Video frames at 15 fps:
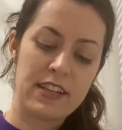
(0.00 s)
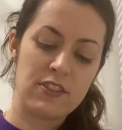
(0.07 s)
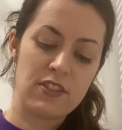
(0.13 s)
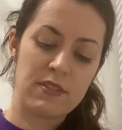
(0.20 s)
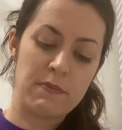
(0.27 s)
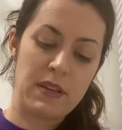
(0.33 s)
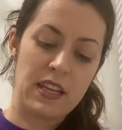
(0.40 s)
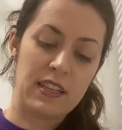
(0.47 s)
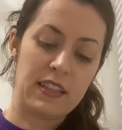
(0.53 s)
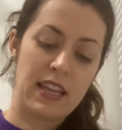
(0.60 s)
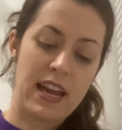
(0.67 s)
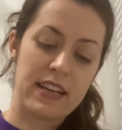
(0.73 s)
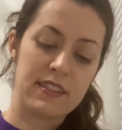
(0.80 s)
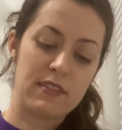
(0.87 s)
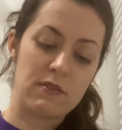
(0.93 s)
just made
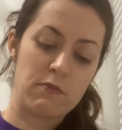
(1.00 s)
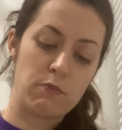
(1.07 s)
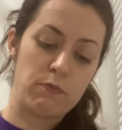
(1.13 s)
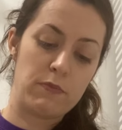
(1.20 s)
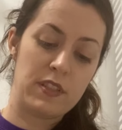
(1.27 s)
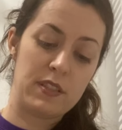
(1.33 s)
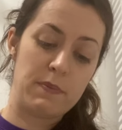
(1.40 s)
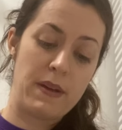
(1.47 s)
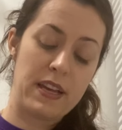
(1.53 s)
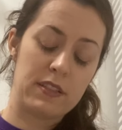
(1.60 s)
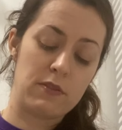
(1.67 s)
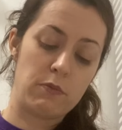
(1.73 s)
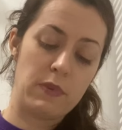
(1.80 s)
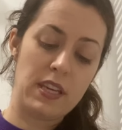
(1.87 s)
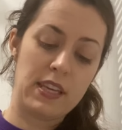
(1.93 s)
this
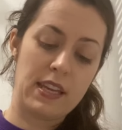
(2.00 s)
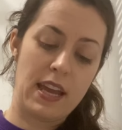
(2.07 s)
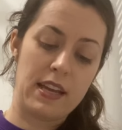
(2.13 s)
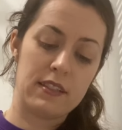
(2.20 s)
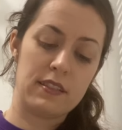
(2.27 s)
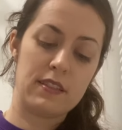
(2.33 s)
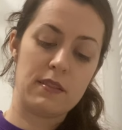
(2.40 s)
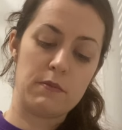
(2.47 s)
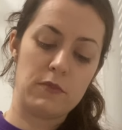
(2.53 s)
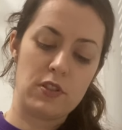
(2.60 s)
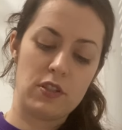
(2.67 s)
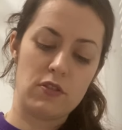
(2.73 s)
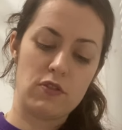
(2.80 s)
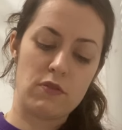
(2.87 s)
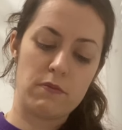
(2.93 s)
past weekend some
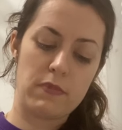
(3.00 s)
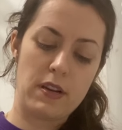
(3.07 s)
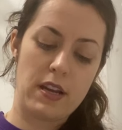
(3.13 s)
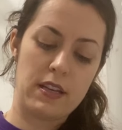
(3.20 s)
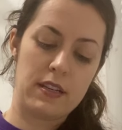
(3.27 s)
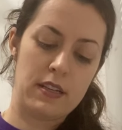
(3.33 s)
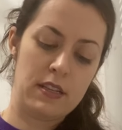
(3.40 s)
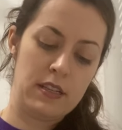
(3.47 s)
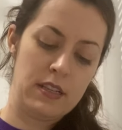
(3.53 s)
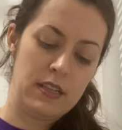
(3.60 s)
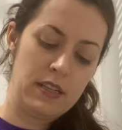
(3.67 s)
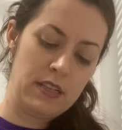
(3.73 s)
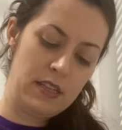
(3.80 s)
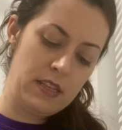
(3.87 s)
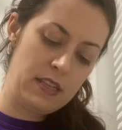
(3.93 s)
gingerbread.
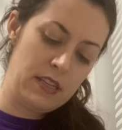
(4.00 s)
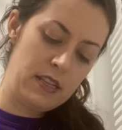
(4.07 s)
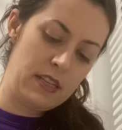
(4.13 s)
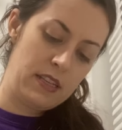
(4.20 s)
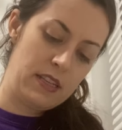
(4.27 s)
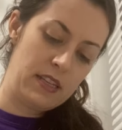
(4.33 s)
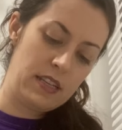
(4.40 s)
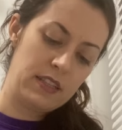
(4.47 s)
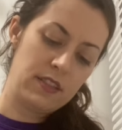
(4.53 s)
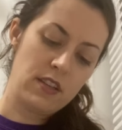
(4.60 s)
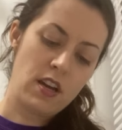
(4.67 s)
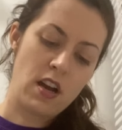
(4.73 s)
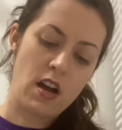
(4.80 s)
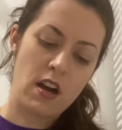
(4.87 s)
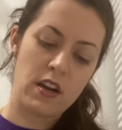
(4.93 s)
It's a
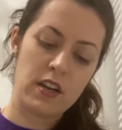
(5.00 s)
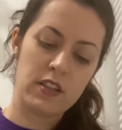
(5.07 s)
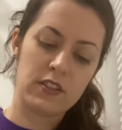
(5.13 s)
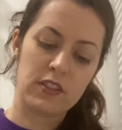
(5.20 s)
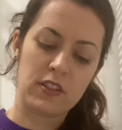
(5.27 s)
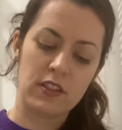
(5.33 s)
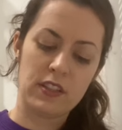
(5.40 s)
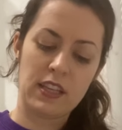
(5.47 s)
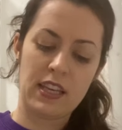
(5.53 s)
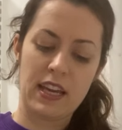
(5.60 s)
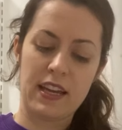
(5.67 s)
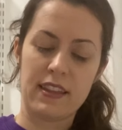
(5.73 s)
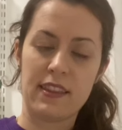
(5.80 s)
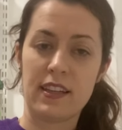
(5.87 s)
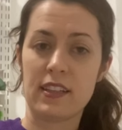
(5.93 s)
hard cookie,
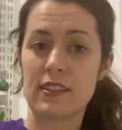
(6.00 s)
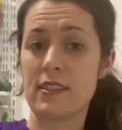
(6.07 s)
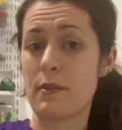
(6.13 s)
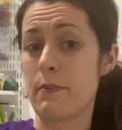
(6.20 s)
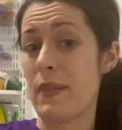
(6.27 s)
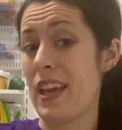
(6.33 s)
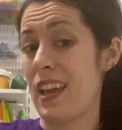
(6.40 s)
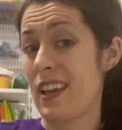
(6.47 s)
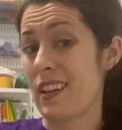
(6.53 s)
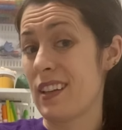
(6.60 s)
I think, to make.